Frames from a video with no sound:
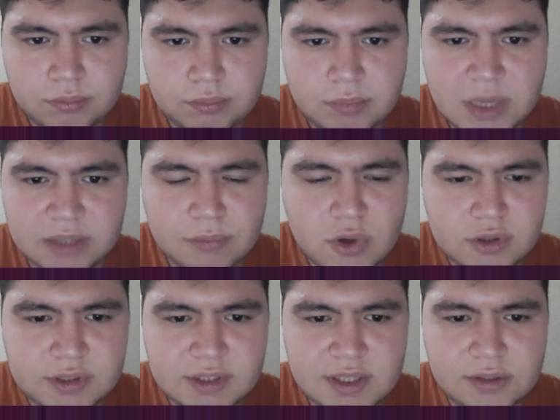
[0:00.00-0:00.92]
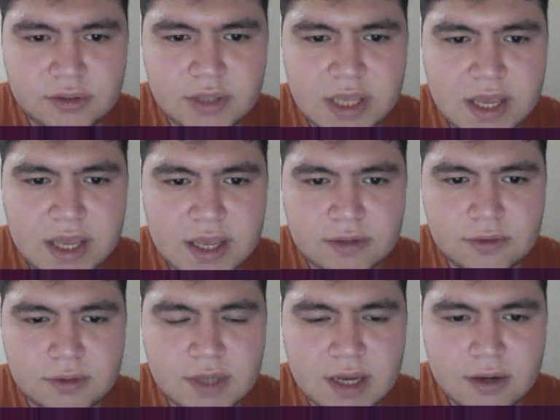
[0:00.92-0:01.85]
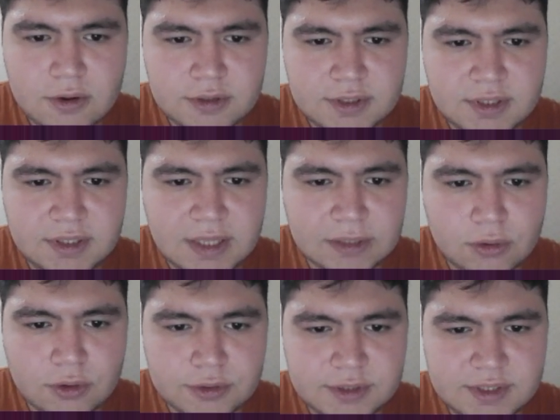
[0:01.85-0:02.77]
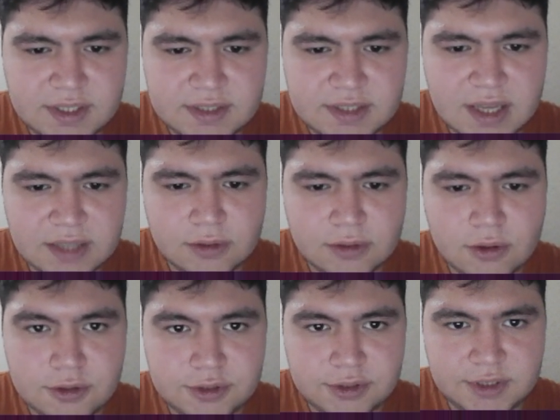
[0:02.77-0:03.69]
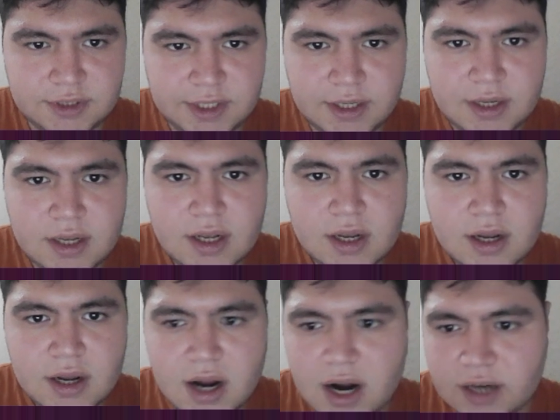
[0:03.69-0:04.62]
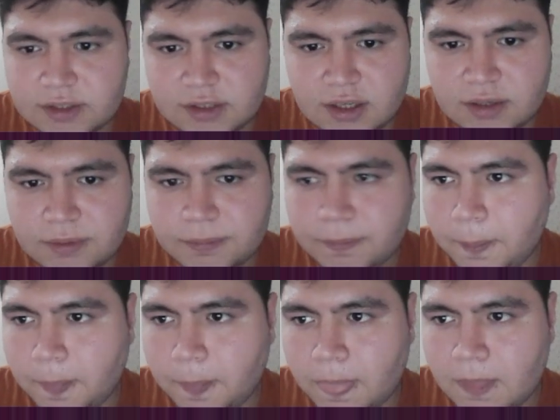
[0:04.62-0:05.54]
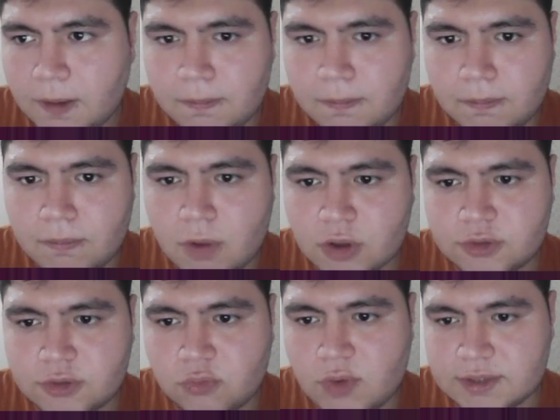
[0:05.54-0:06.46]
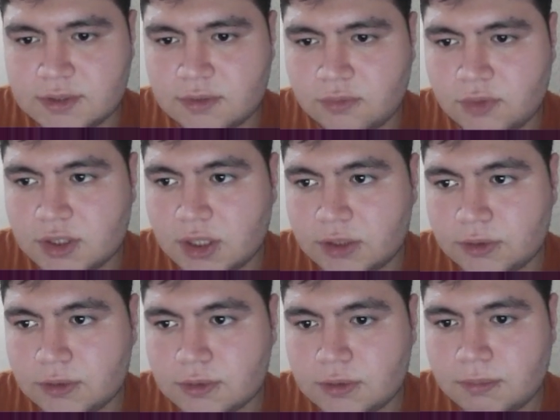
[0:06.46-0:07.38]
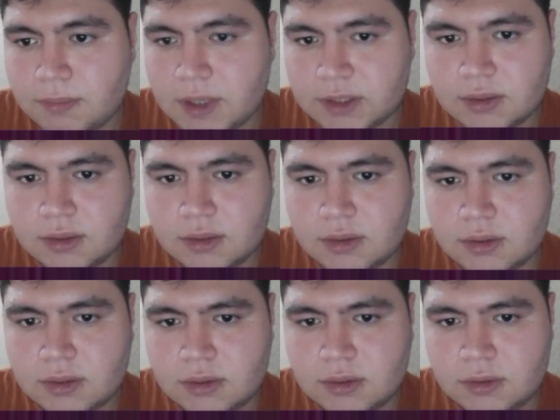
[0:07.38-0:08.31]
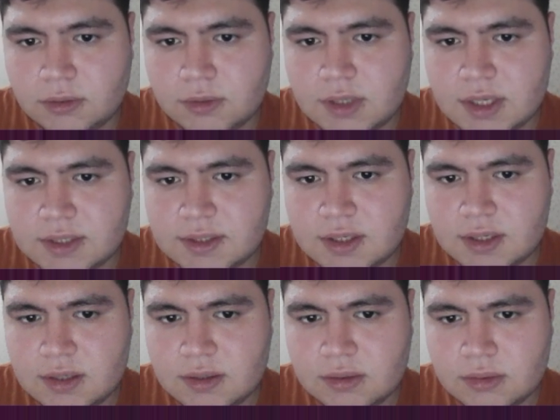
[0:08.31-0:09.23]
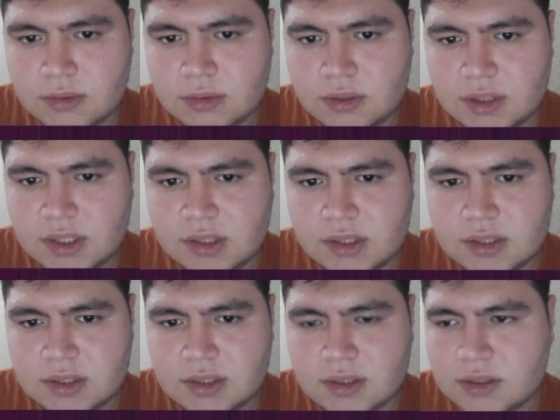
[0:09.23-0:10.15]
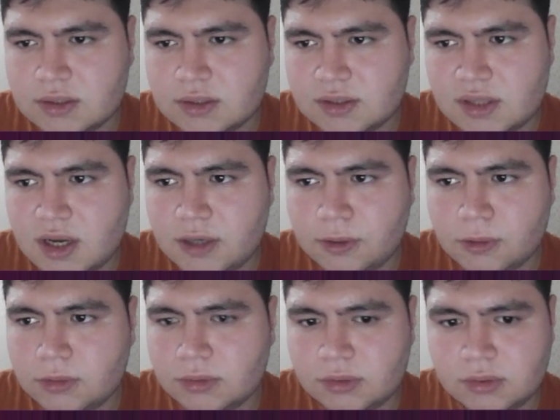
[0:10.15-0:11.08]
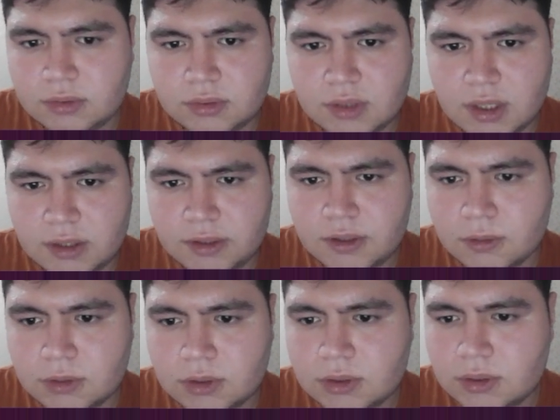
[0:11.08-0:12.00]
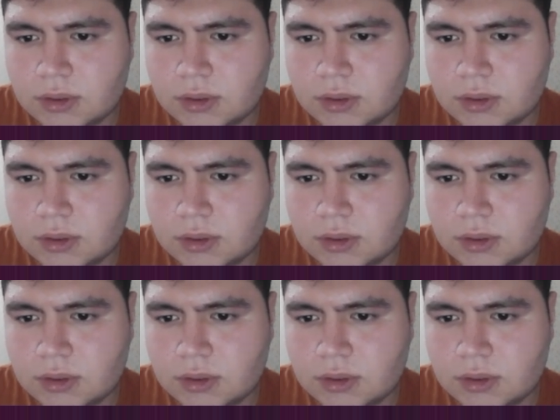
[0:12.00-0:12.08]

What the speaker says: but mostly you can consider that host 6 and the host 3 are the most ones which are used. But you can see in this scenario they are equal,